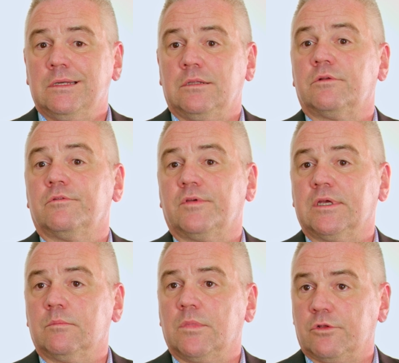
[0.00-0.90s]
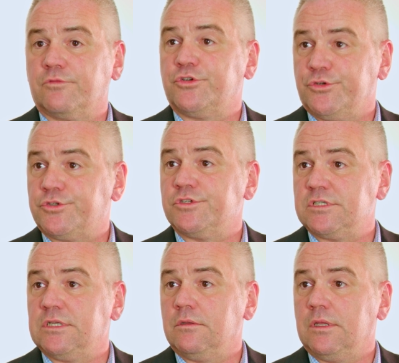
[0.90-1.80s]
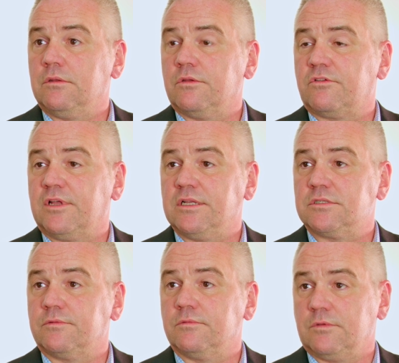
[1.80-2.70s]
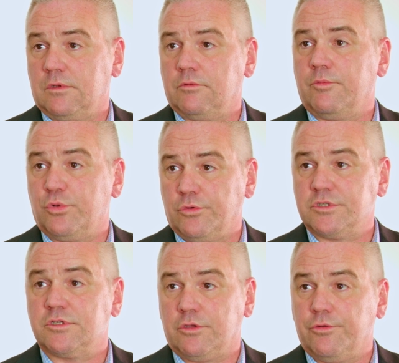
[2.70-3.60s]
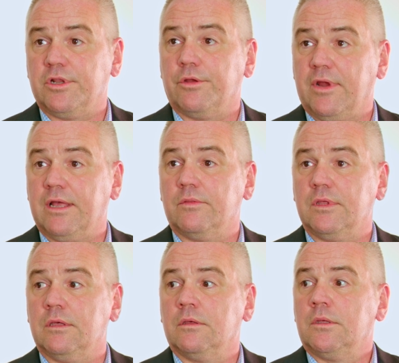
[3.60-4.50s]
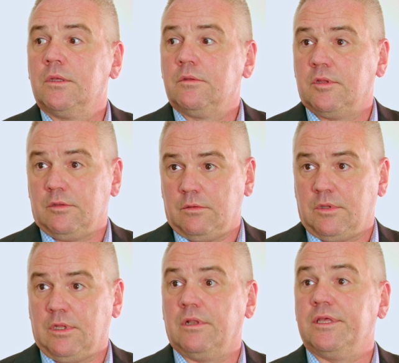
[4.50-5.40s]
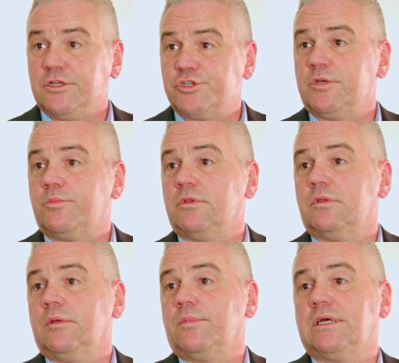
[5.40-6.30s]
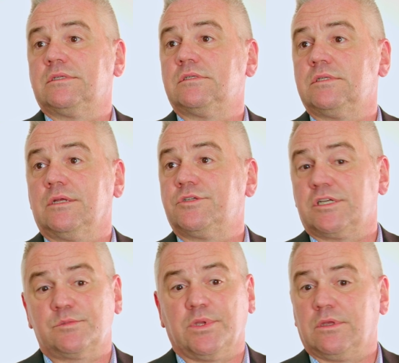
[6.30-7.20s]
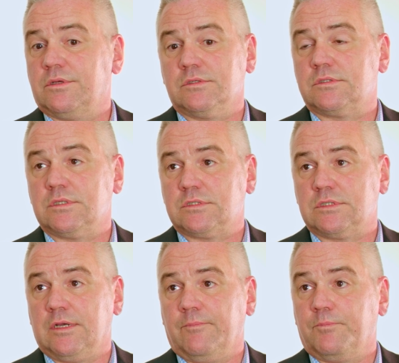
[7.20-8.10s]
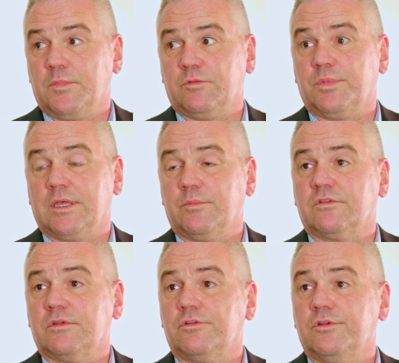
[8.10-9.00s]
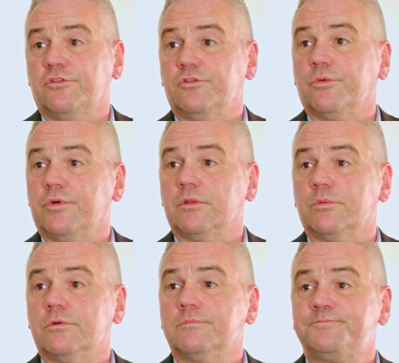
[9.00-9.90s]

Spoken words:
A lot of churches in the States are employing security around their leadership and their pastors now, just because it's becoming such an issue around them.